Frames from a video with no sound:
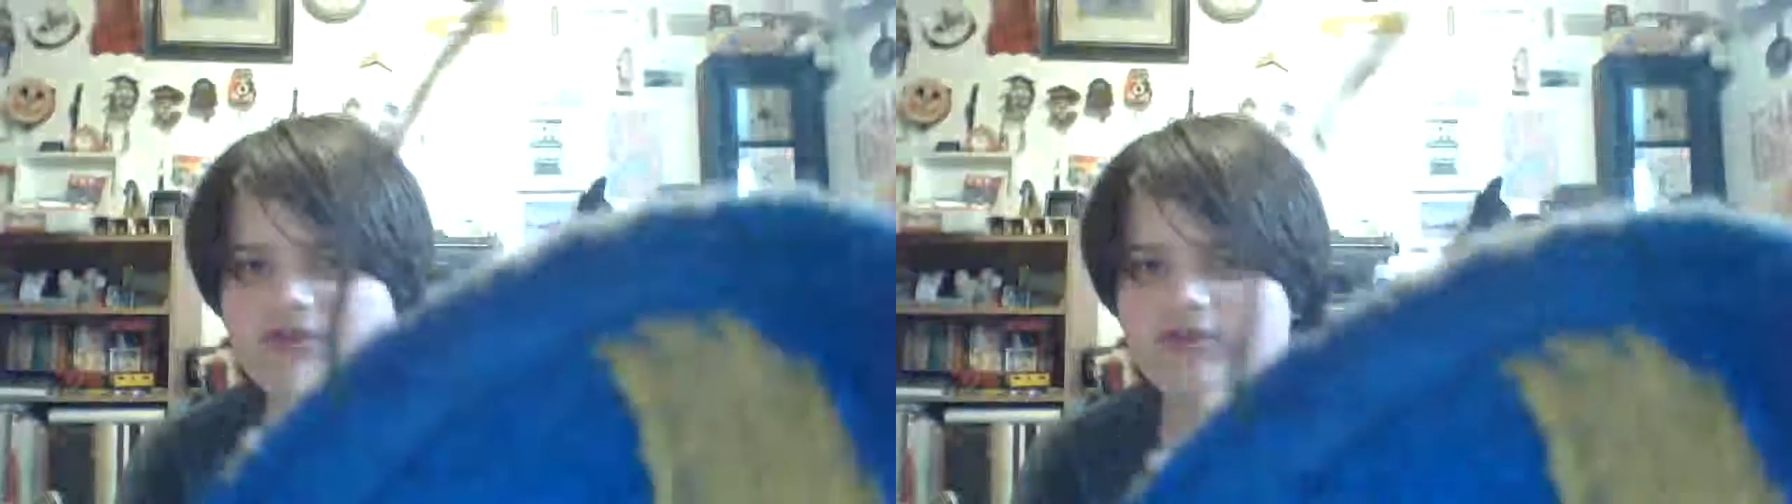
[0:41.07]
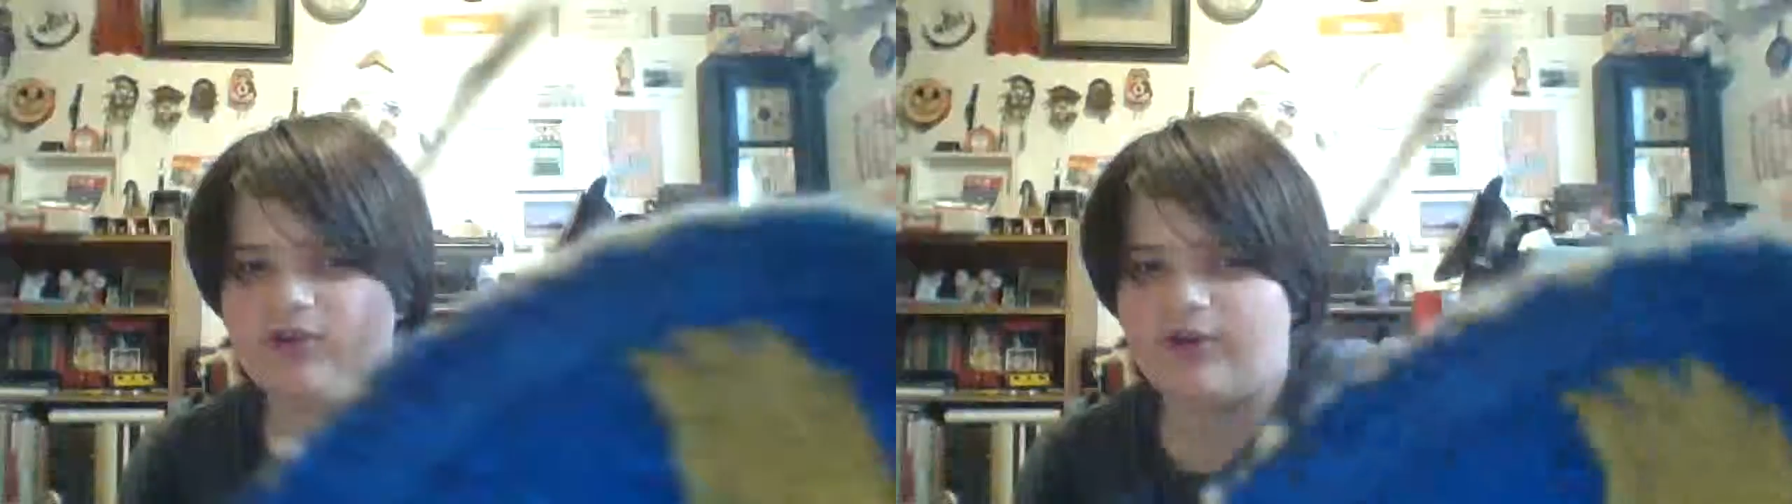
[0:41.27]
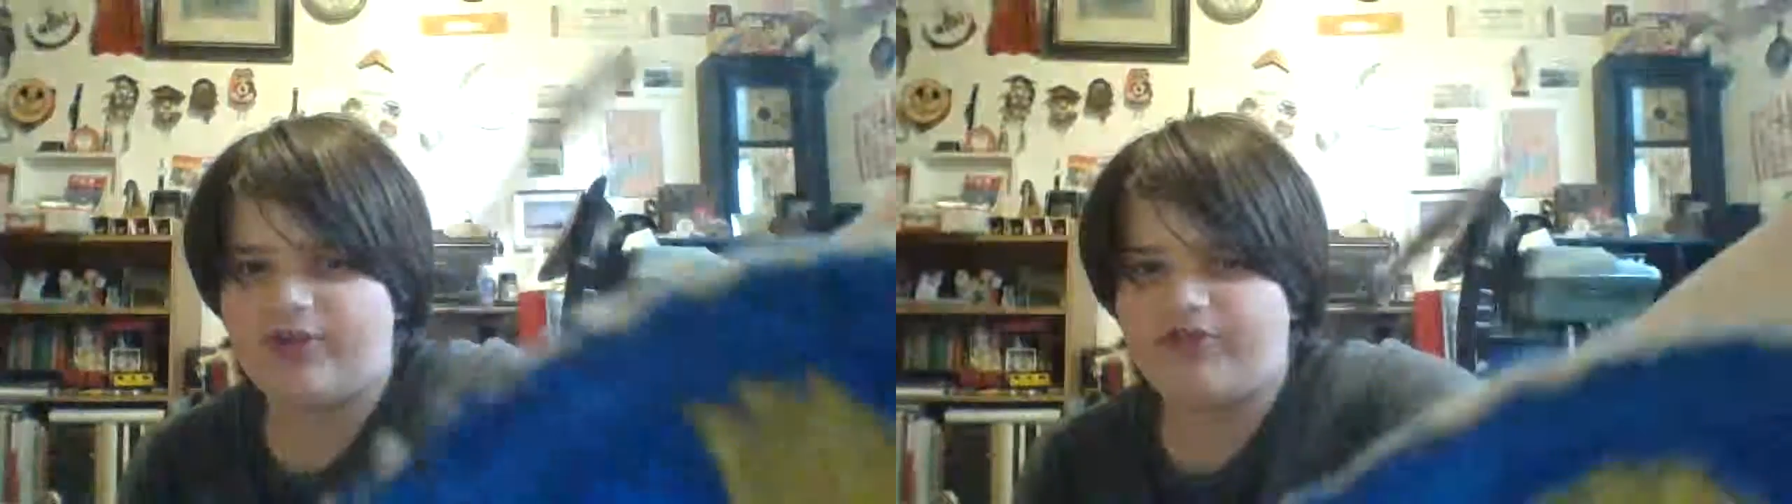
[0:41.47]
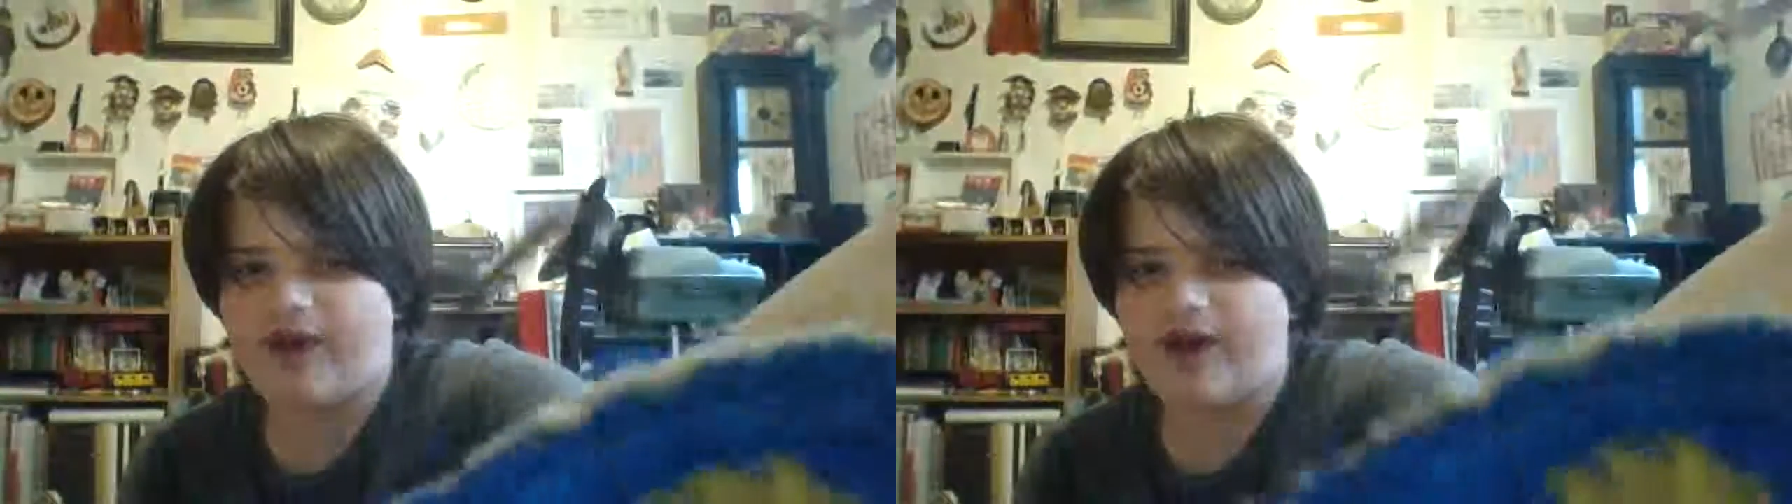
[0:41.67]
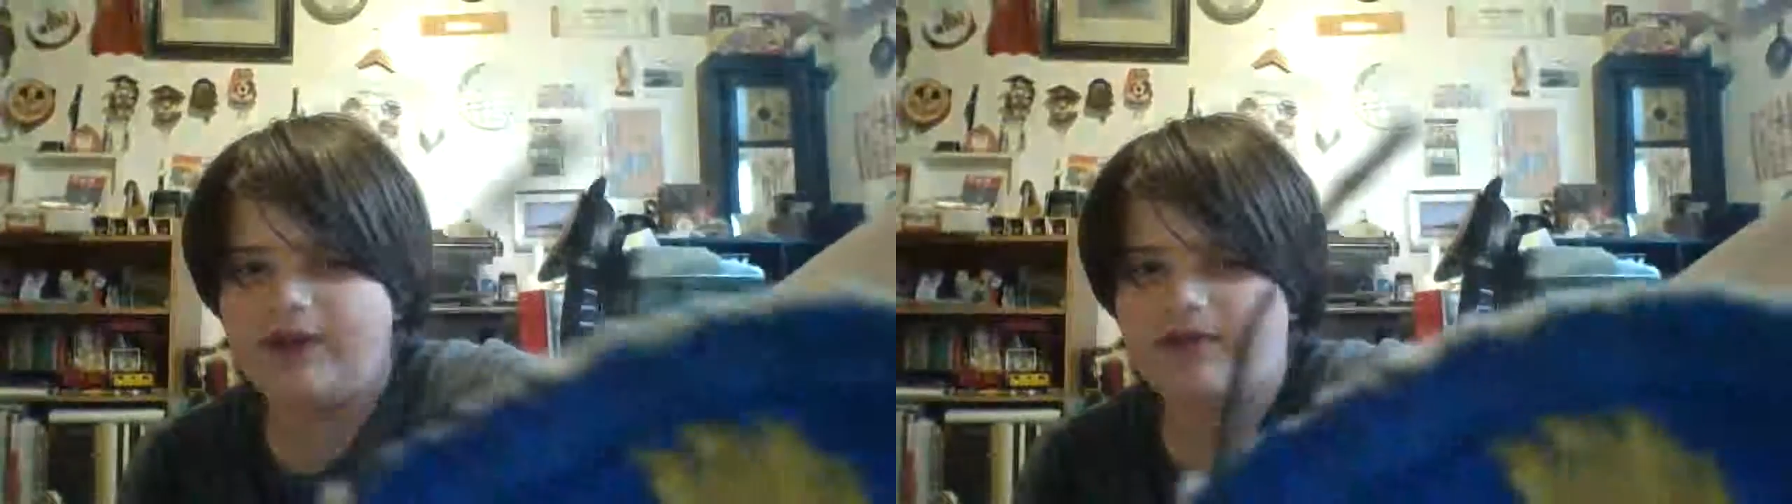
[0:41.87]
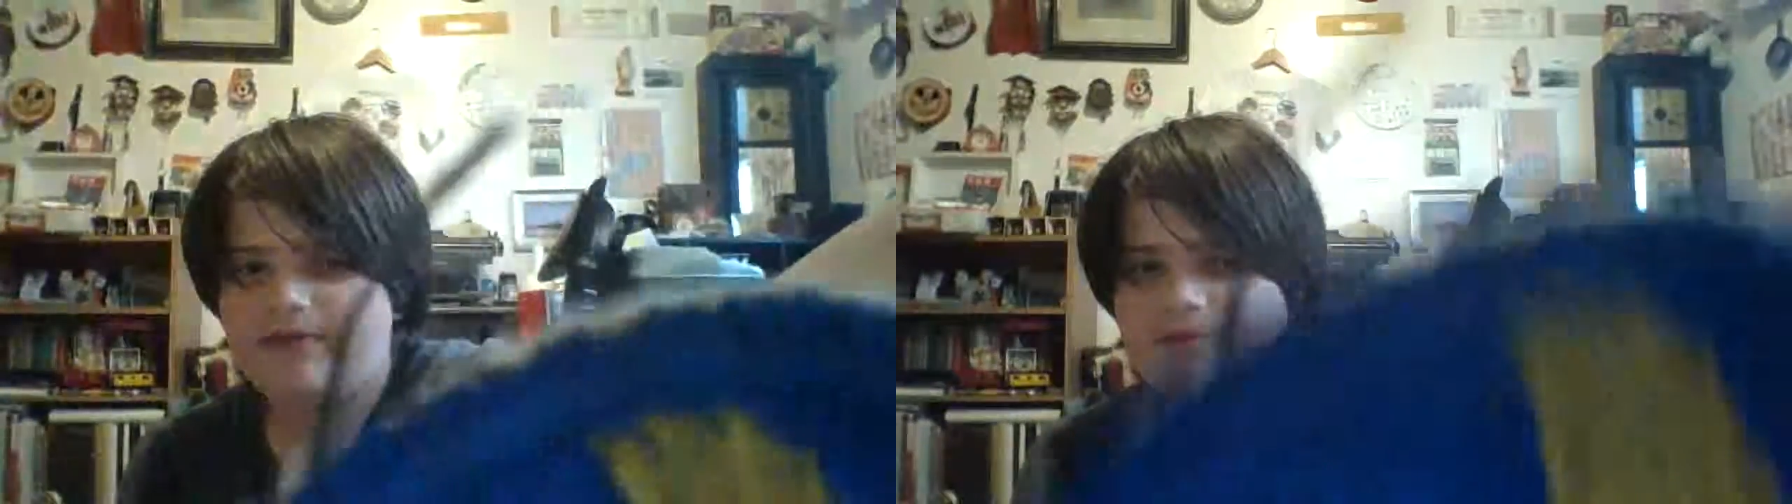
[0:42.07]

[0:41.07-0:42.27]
still thread